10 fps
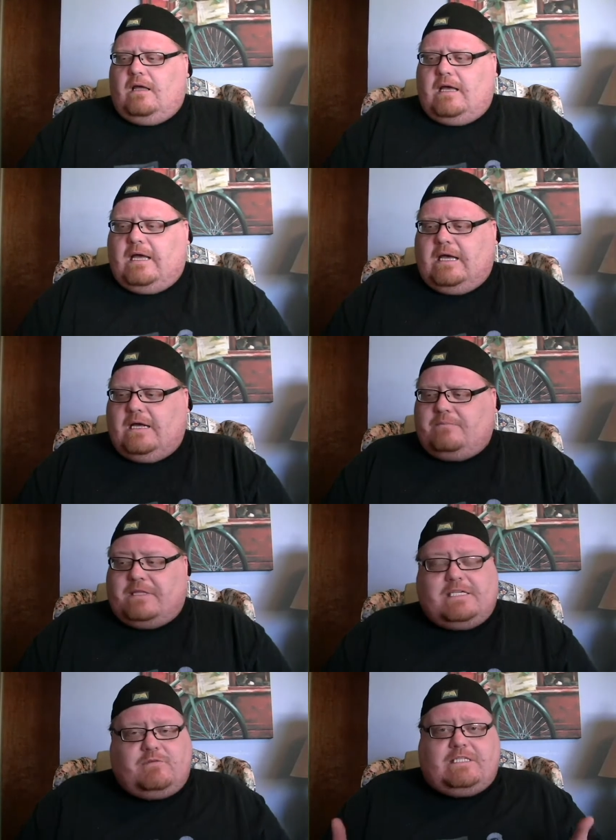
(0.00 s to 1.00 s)
And but
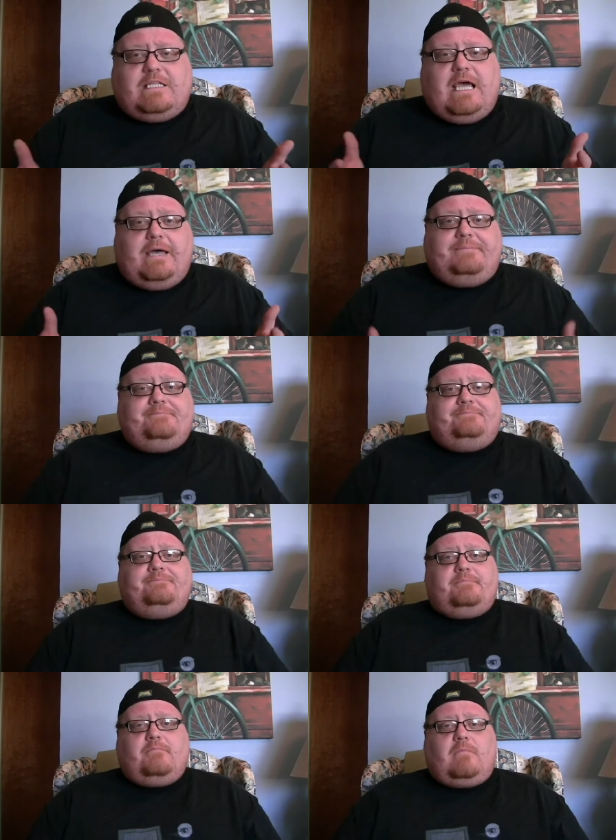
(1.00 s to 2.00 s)
this was the day.
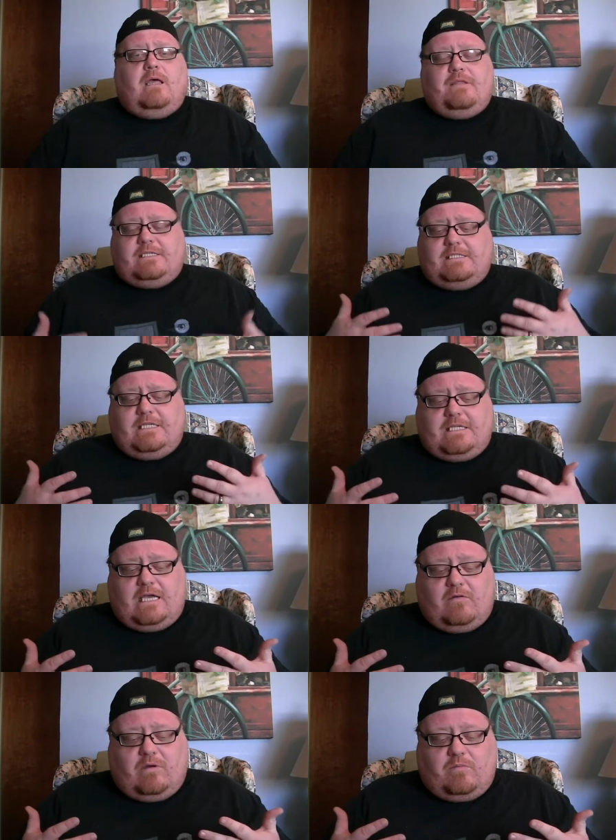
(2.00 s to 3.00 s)
This is the
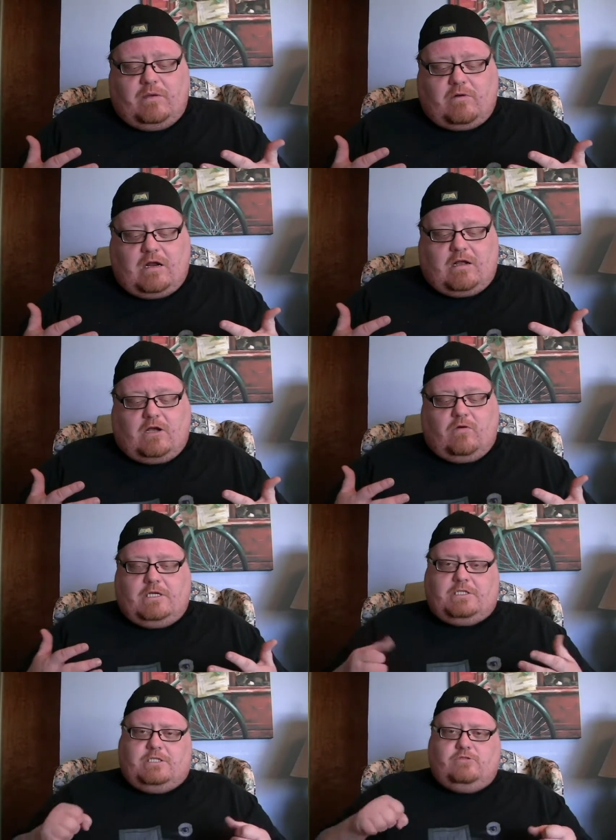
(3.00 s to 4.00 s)
day when we were
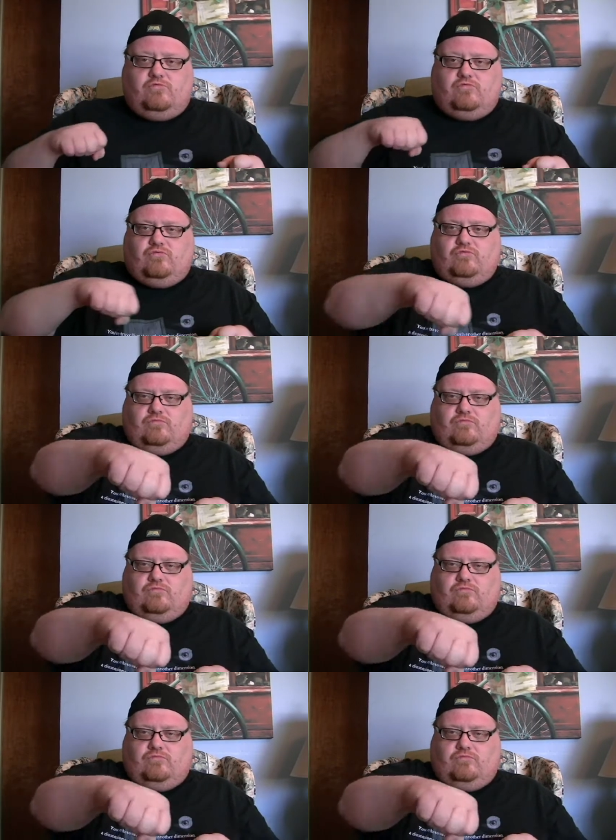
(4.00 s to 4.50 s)
going to,